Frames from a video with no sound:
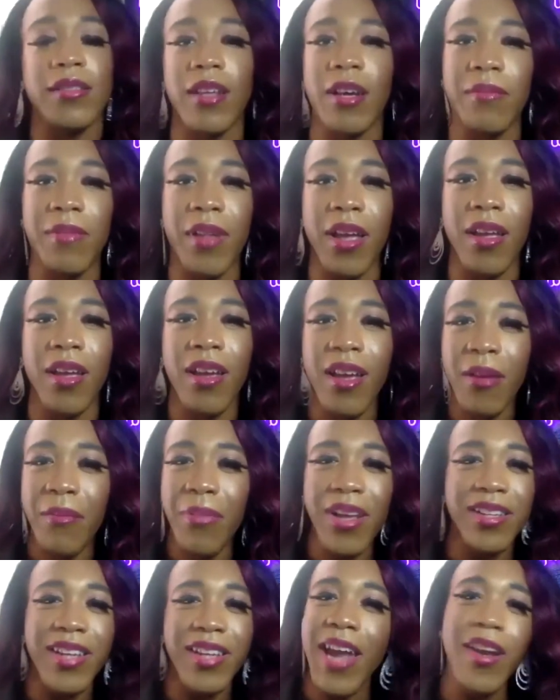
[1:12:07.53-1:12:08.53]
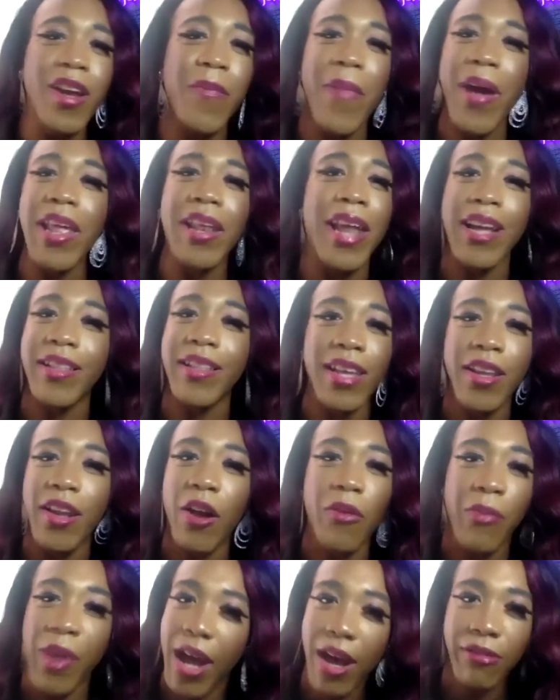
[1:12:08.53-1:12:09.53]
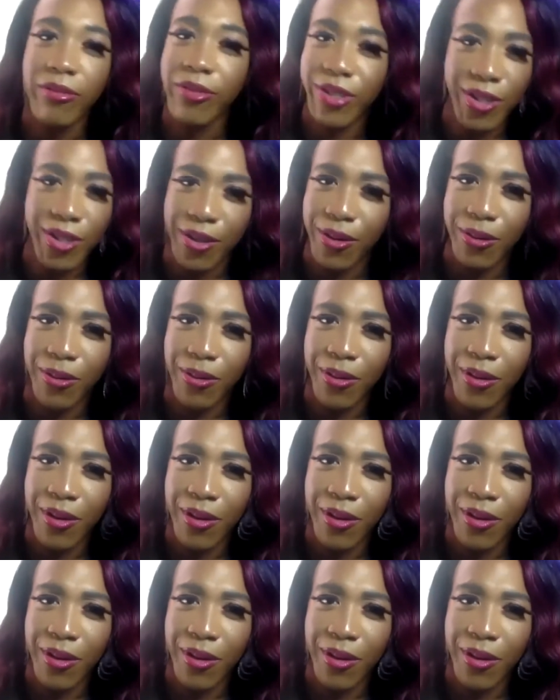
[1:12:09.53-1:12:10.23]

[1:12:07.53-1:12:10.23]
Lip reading: And I'm like, bitch, ain't nobody like that around you.